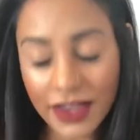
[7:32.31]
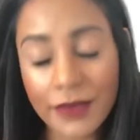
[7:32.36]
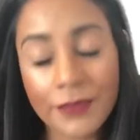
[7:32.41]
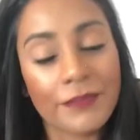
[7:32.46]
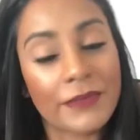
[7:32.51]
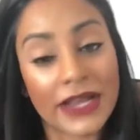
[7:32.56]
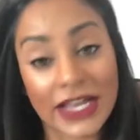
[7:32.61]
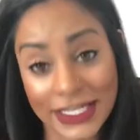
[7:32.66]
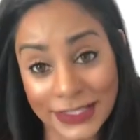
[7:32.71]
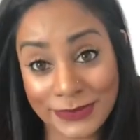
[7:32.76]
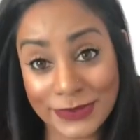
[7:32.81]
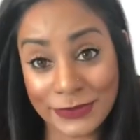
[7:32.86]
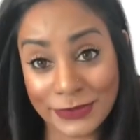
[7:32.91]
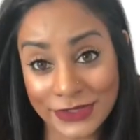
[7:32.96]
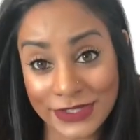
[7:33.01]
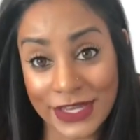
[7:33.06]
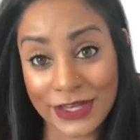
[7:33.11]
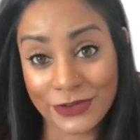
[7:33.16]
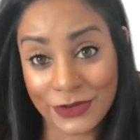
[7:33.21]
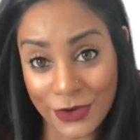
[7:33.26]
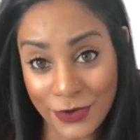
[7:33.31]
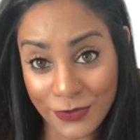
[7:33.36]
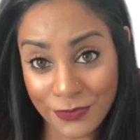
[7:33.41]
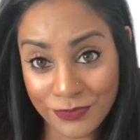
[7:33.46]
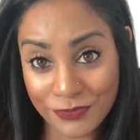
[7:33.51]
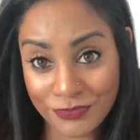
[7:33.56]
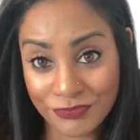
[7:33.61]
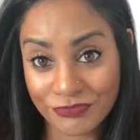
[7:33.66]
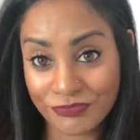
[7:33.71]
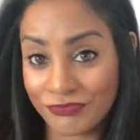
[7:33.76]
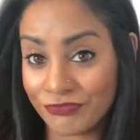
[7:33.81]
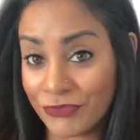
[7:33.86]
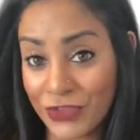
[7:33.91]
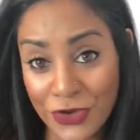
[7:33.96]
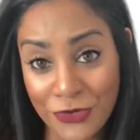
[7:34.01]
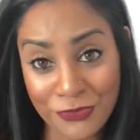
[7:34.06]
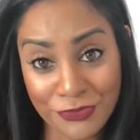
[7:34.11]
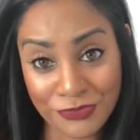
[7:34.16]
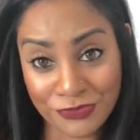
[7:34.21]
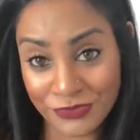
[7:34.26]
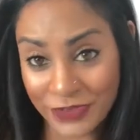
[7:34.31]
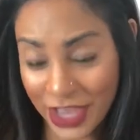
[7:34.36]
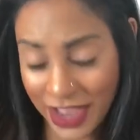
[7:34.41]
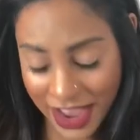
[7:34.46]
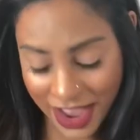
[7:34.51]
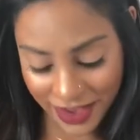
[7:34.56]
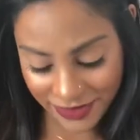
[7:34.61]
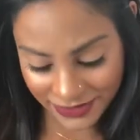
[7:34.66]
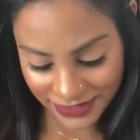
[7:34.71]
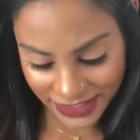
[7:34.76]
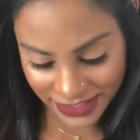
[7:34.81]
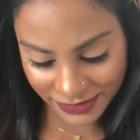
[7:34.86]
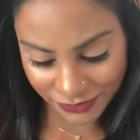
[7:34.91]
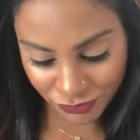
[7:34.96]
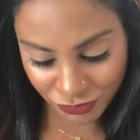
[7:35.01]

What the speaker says: My husband was like, nope, not having it.